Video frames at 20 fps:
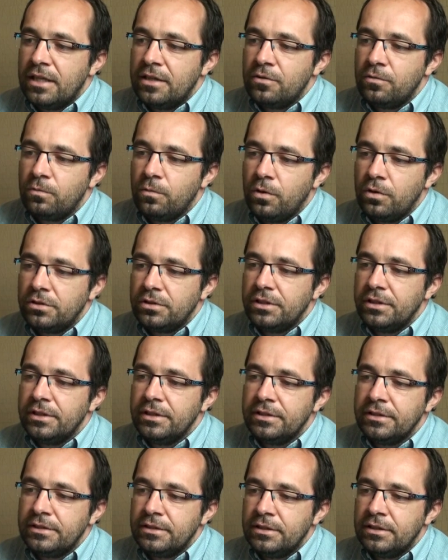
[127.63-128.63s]
what
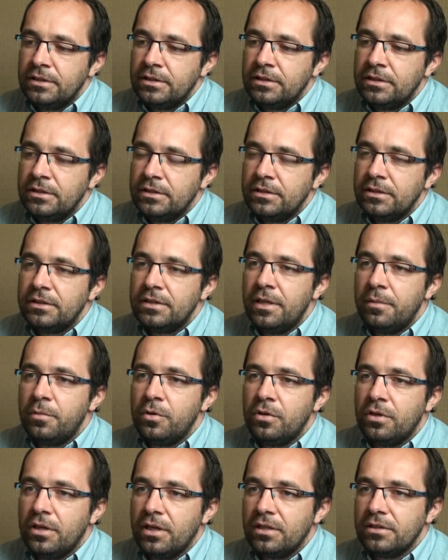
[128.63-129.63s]
is the
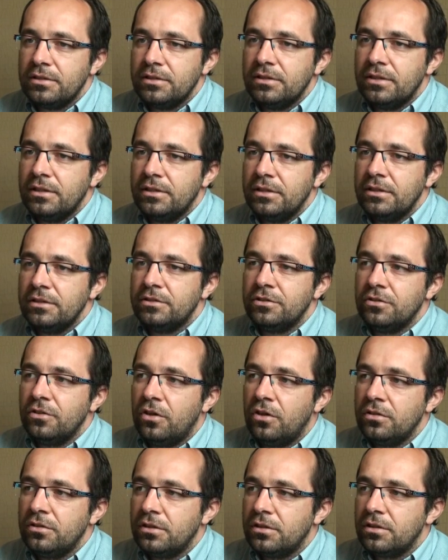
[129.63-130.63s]
democracy. That it's
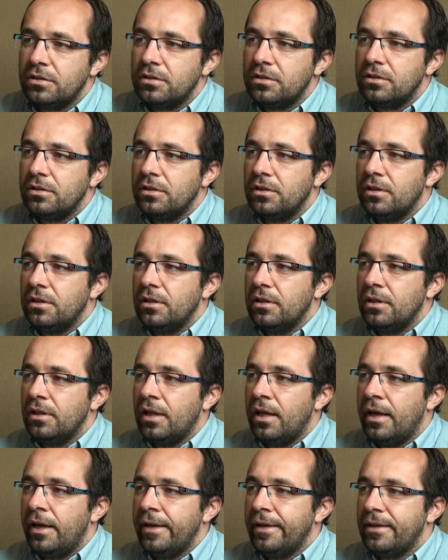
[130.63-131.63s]
not
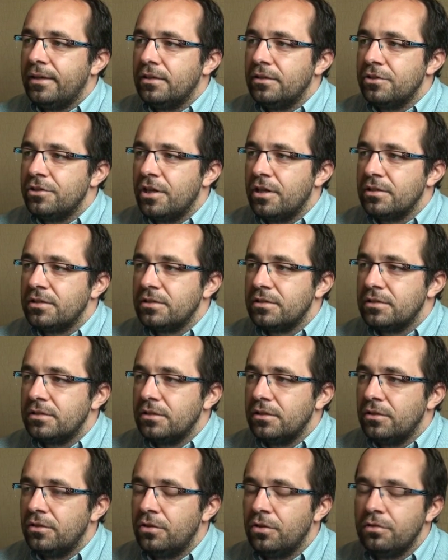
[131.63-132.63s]
like just
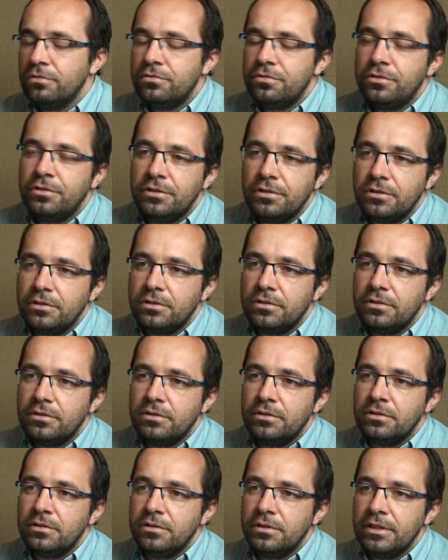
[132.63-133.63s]
go to the
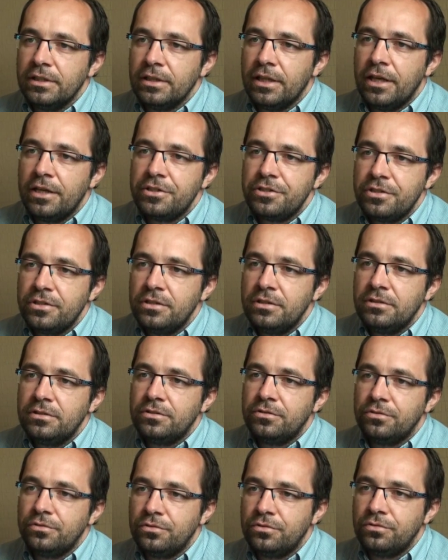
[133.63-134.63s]
elections
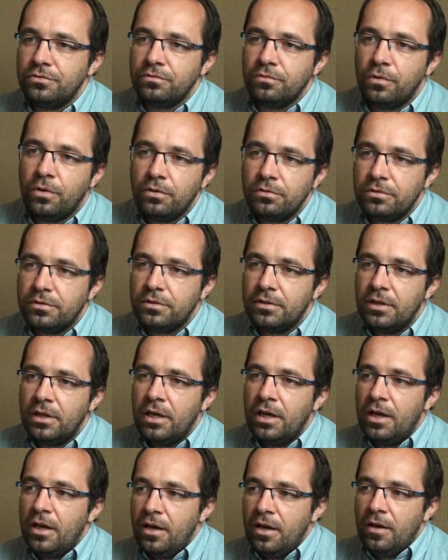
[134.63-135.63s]
to vote
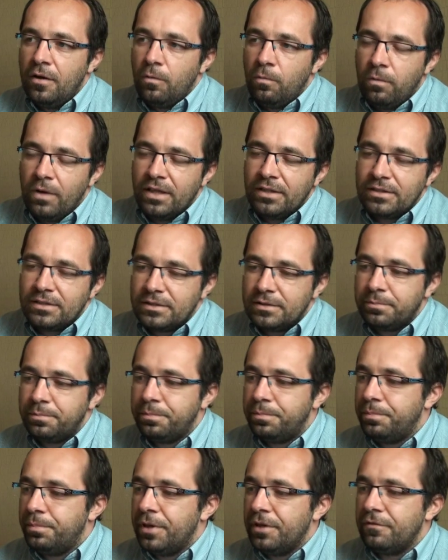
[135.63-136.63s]
once
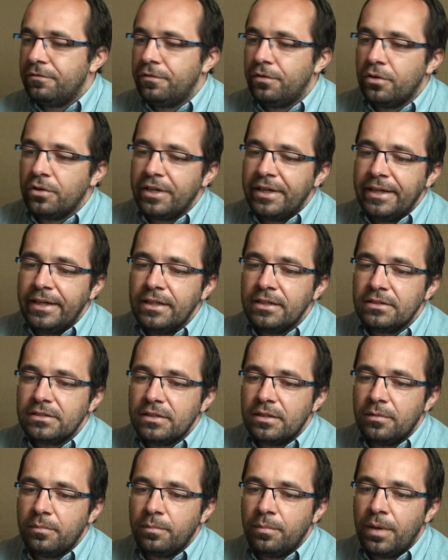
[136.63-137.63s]
per 4 years,
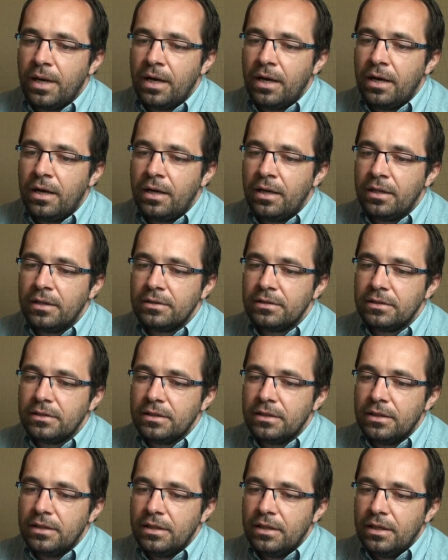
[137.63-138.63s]
but
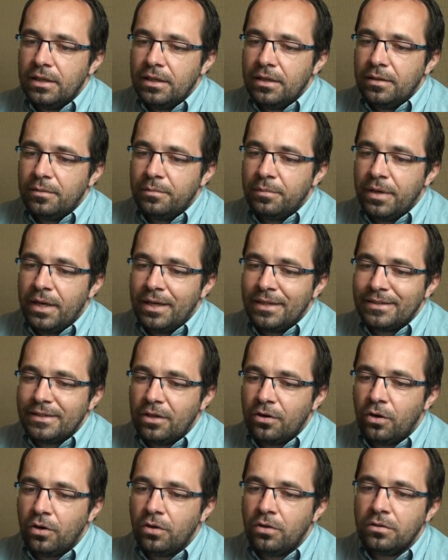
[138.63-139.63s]

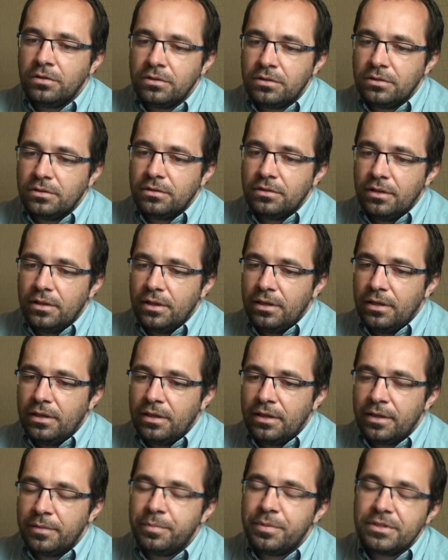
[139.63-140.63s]
hold
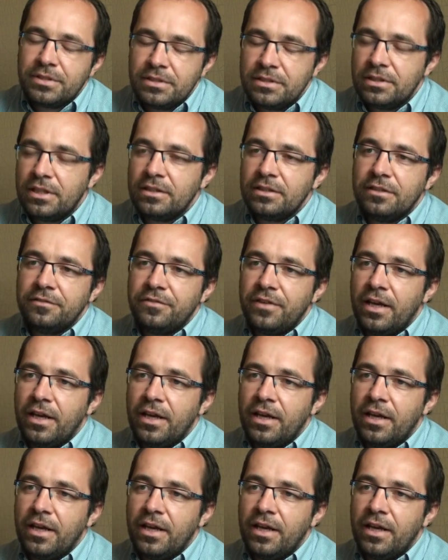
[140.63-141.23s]
representatives